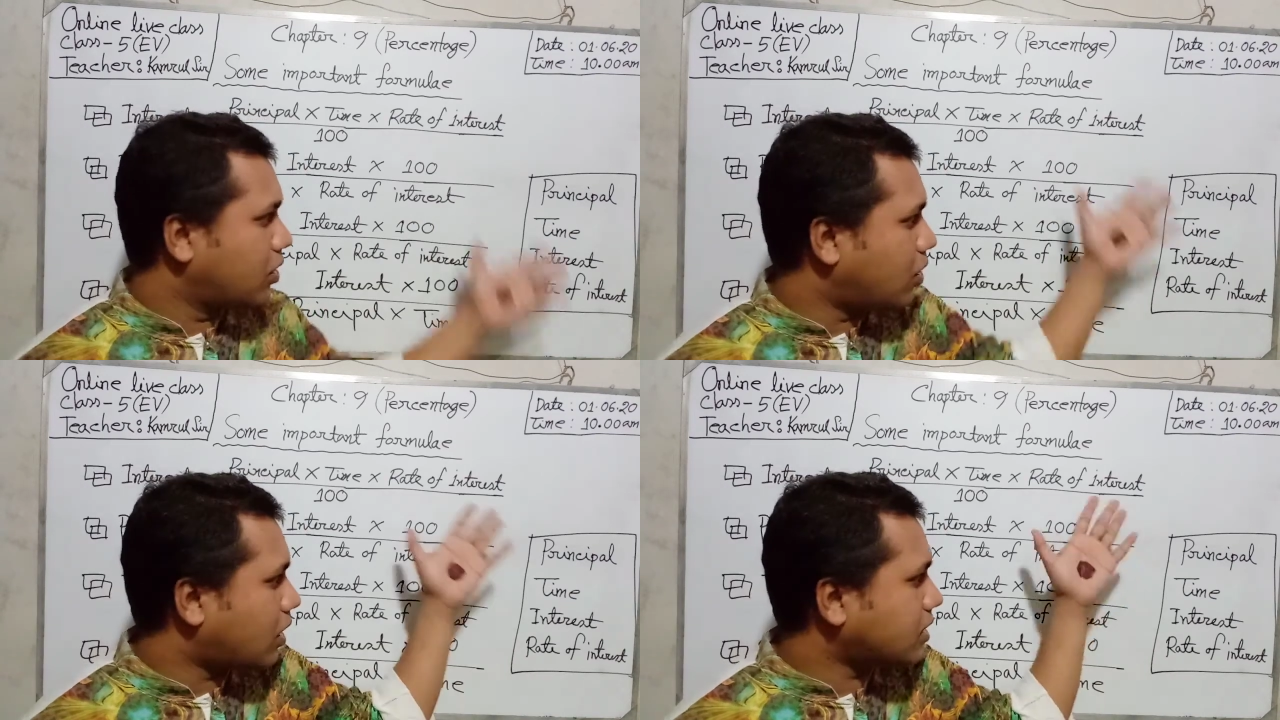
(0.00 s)

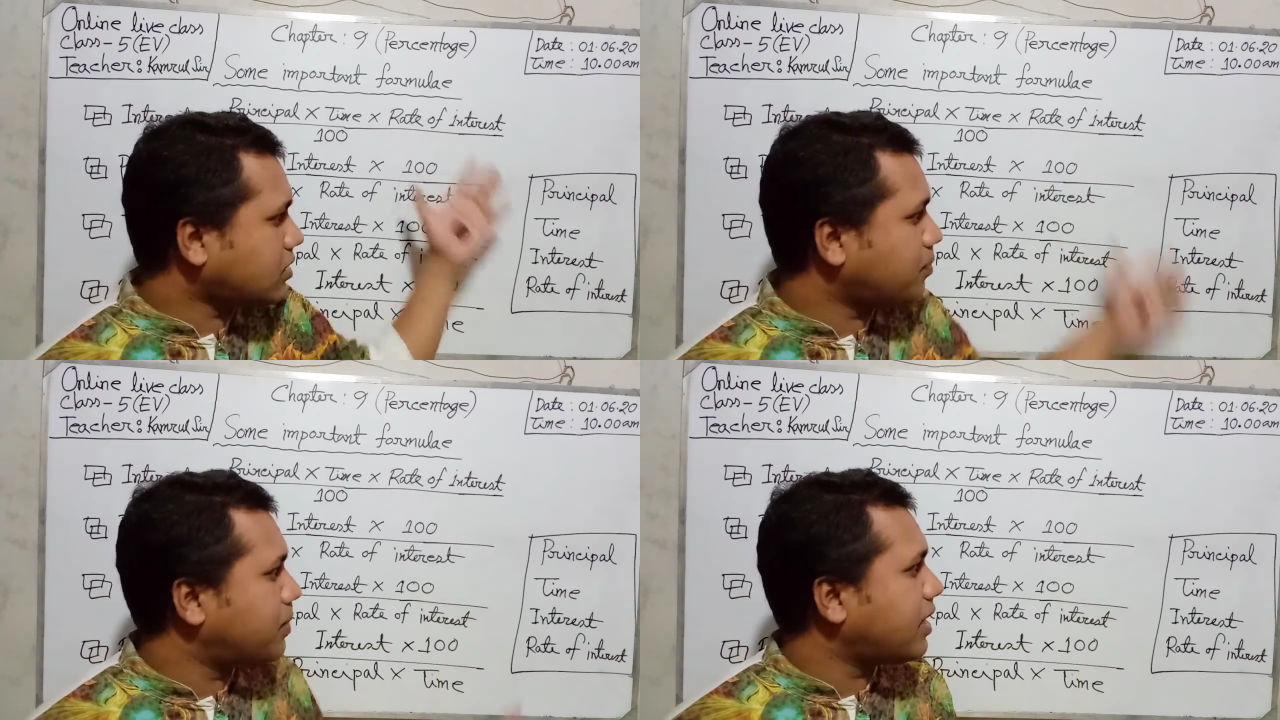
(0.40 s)
what is
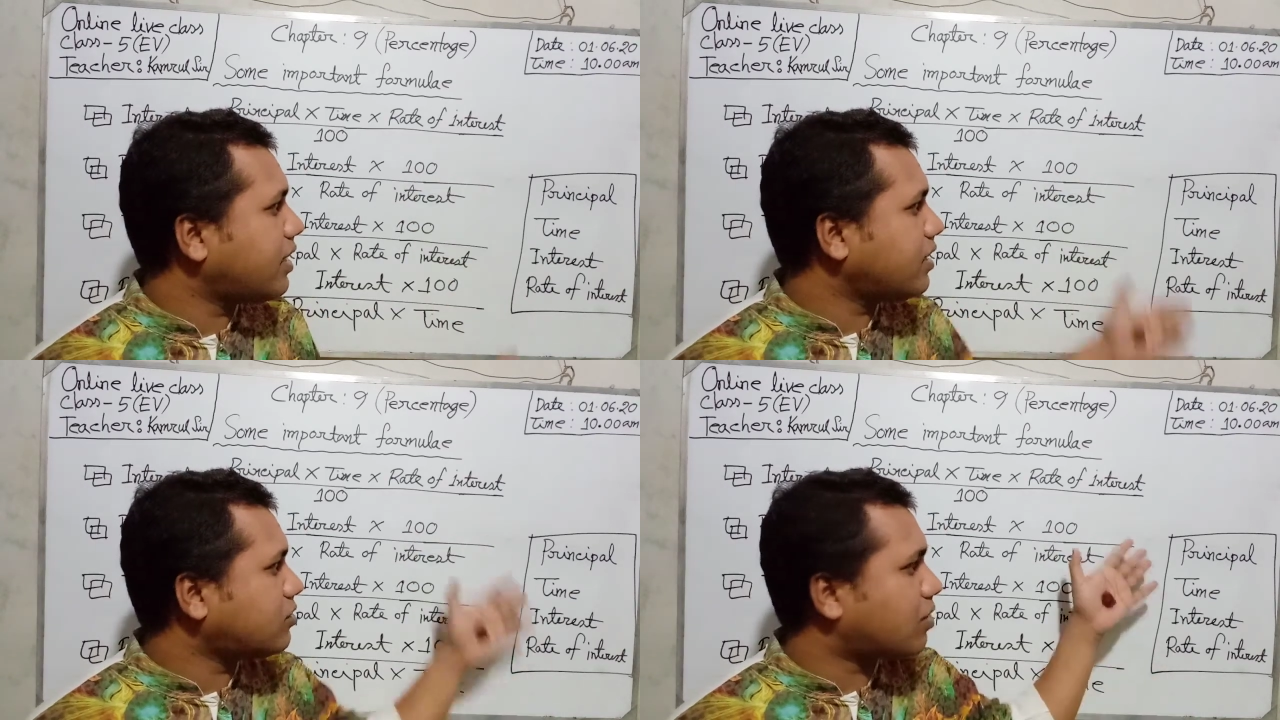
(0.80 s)
the
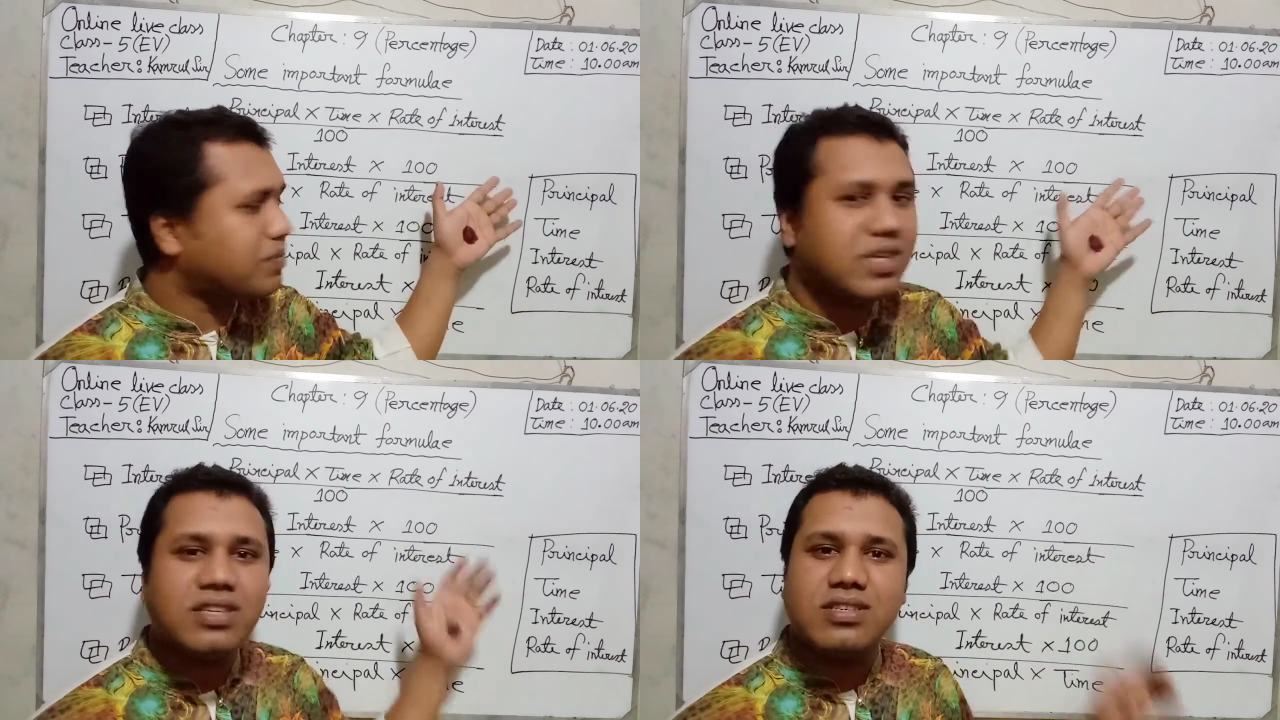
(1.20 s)
meanings of
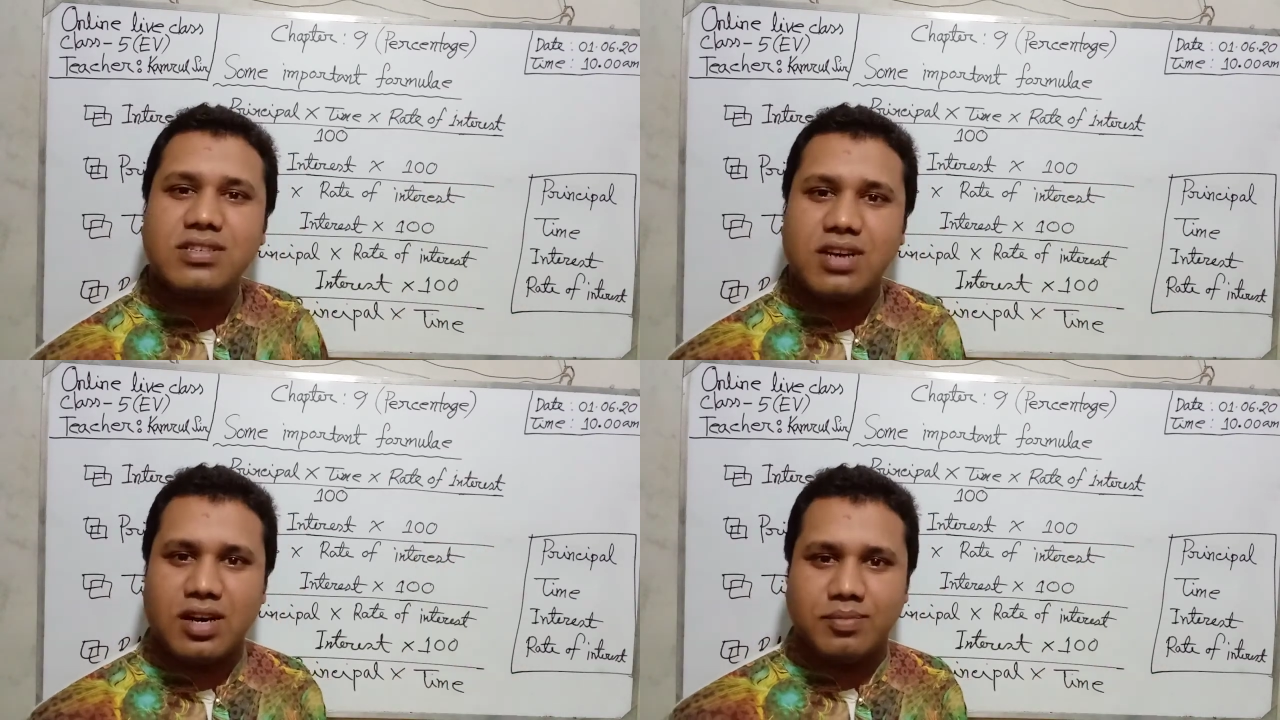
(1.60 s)
this
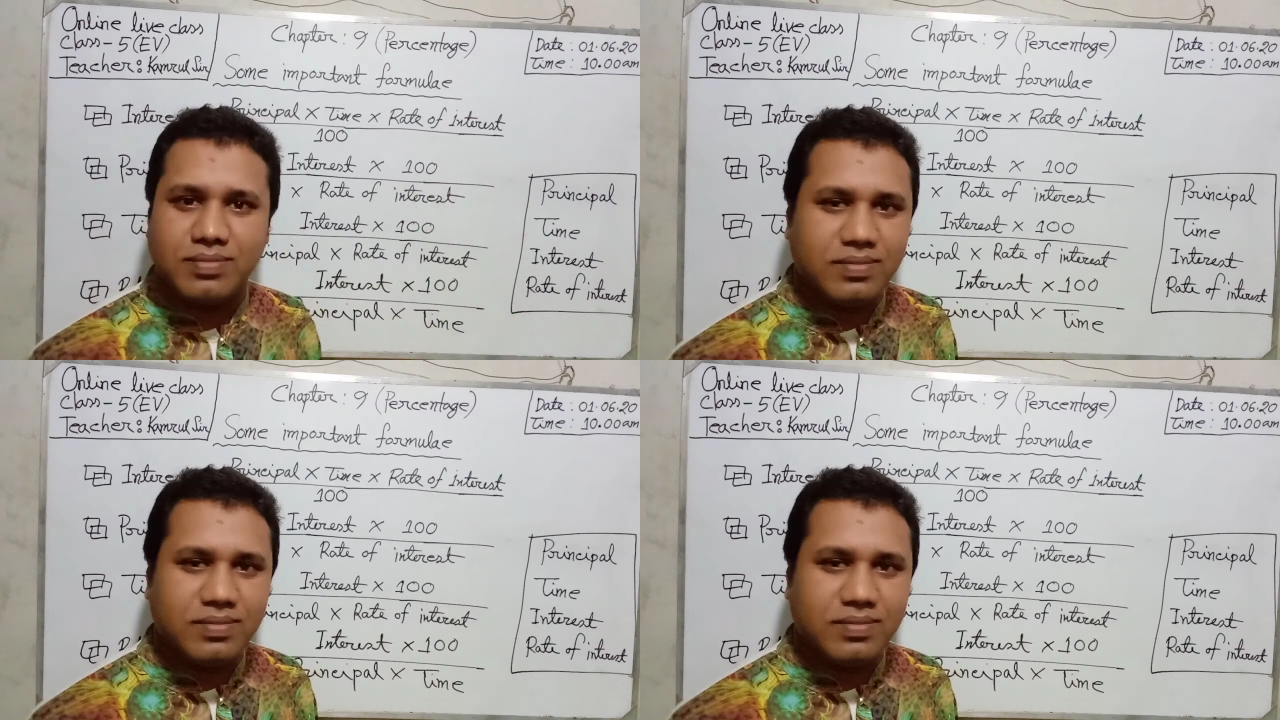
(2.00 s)
term.